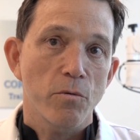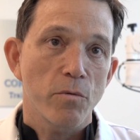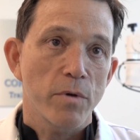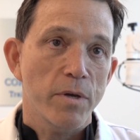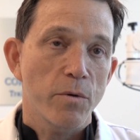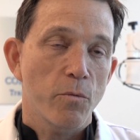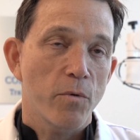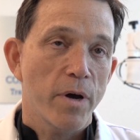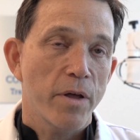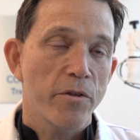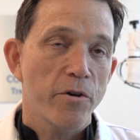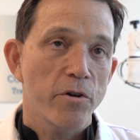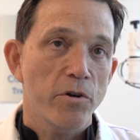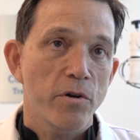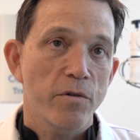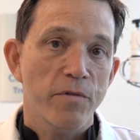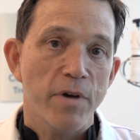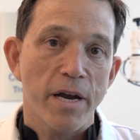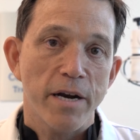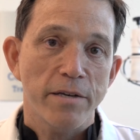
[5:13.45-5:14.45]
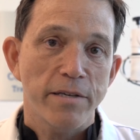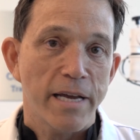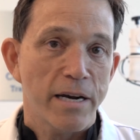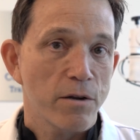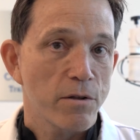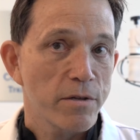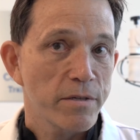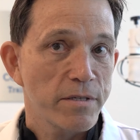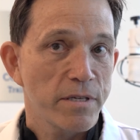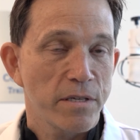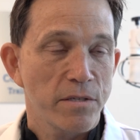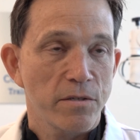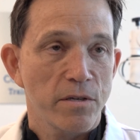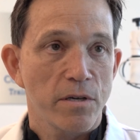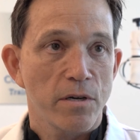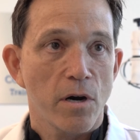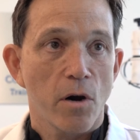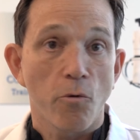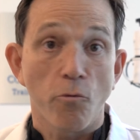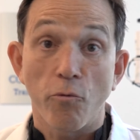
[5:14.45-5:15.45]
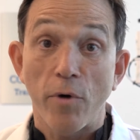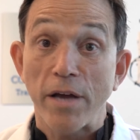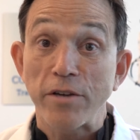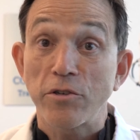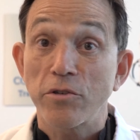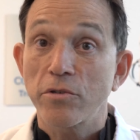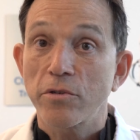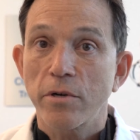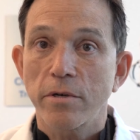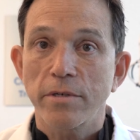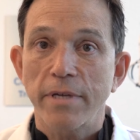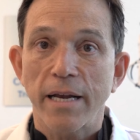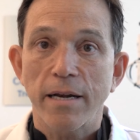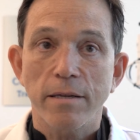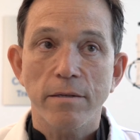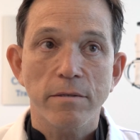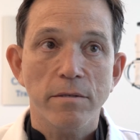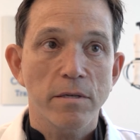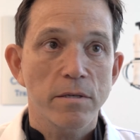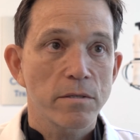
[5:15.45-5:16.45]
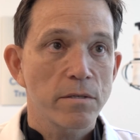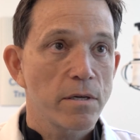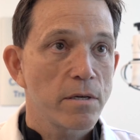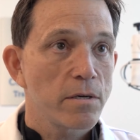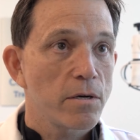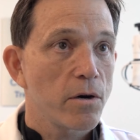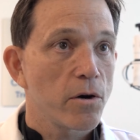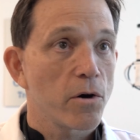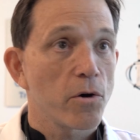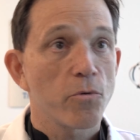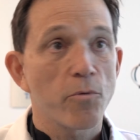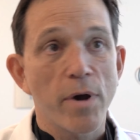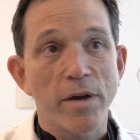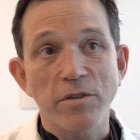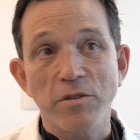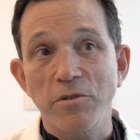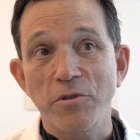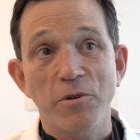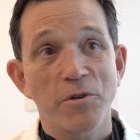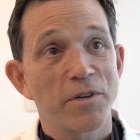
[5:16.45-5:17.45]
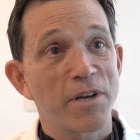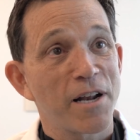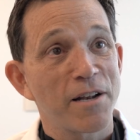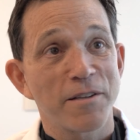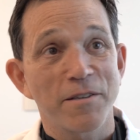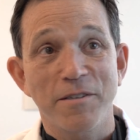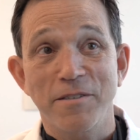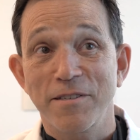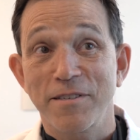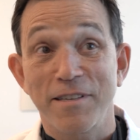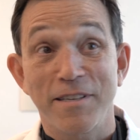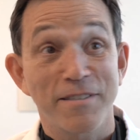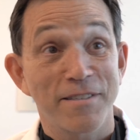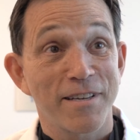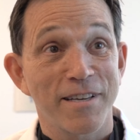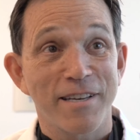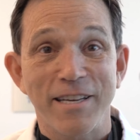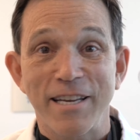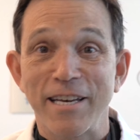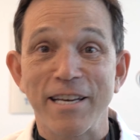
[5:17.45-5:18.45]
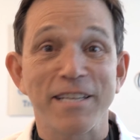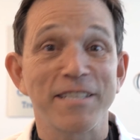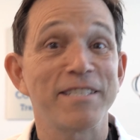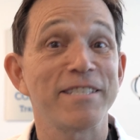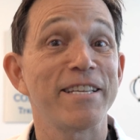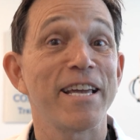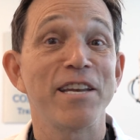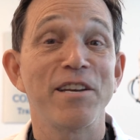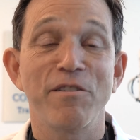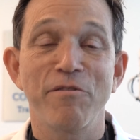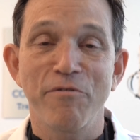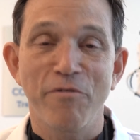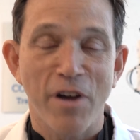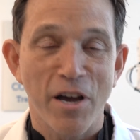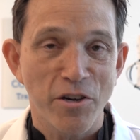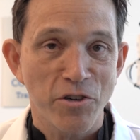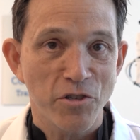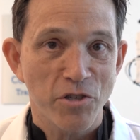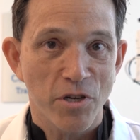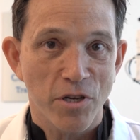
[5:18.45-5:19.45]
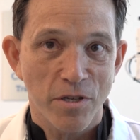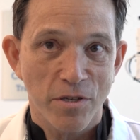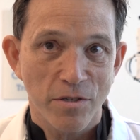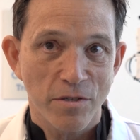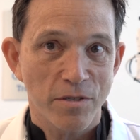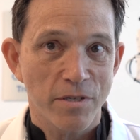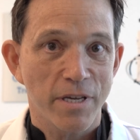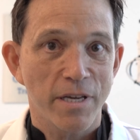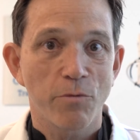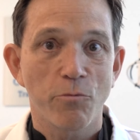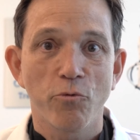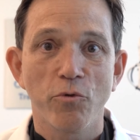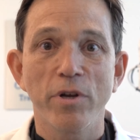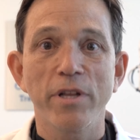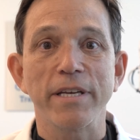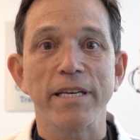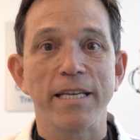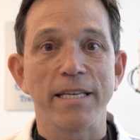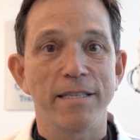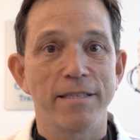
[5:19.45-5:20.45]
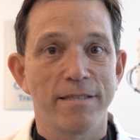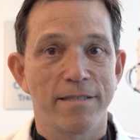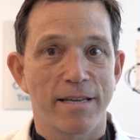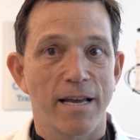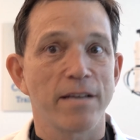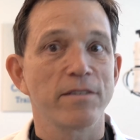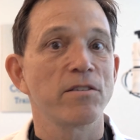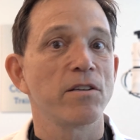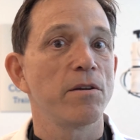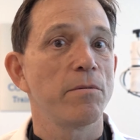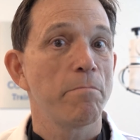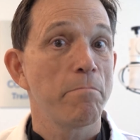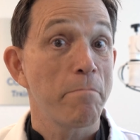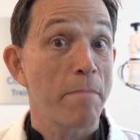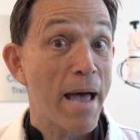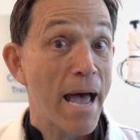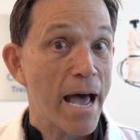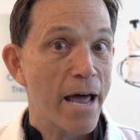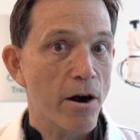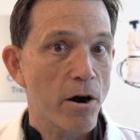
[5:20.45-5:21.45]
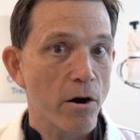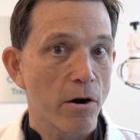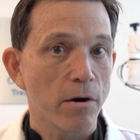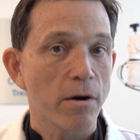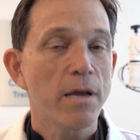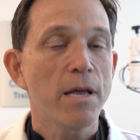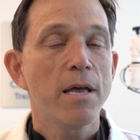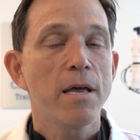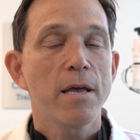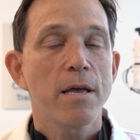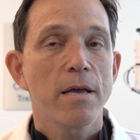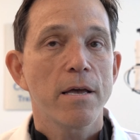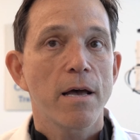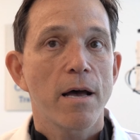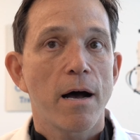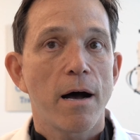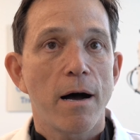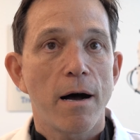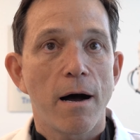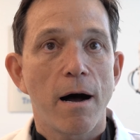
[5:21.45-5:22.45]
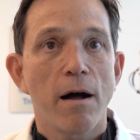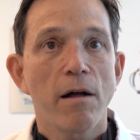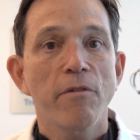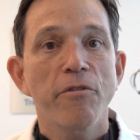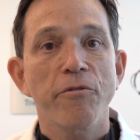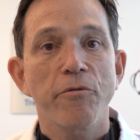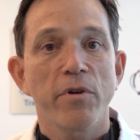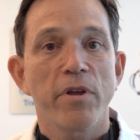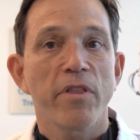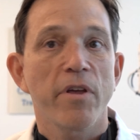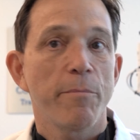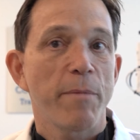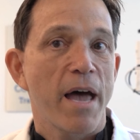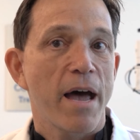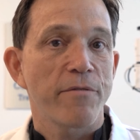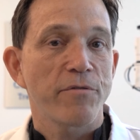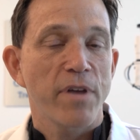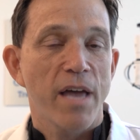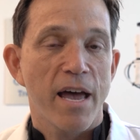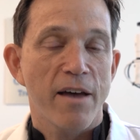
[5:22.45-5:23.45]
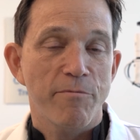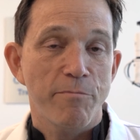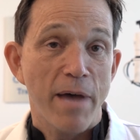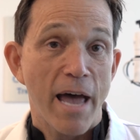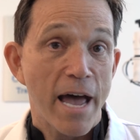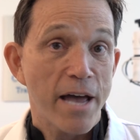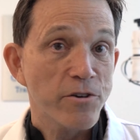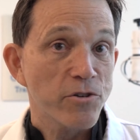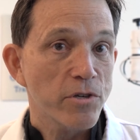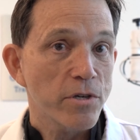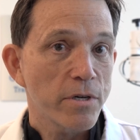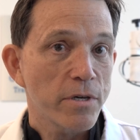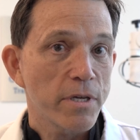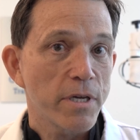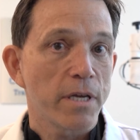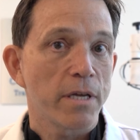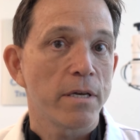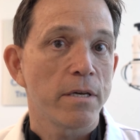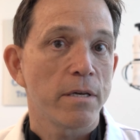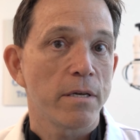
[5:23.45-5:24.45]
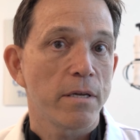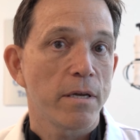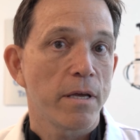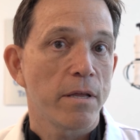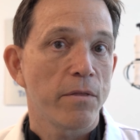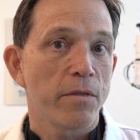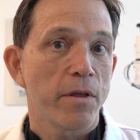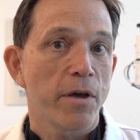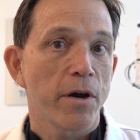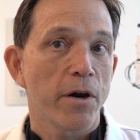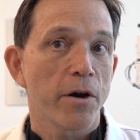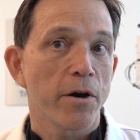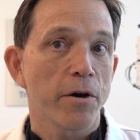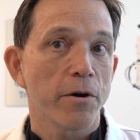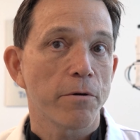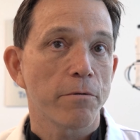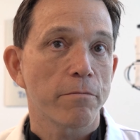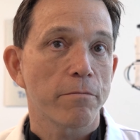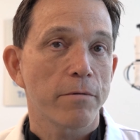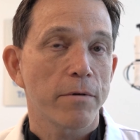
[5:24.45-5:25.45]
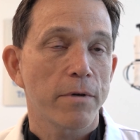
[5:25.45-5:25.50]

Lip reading: whether you've got a dental assistant, a registered dental assistant, or a registered dental assistant in extended functions, it really doesn't matter. All three of them have to have passion in their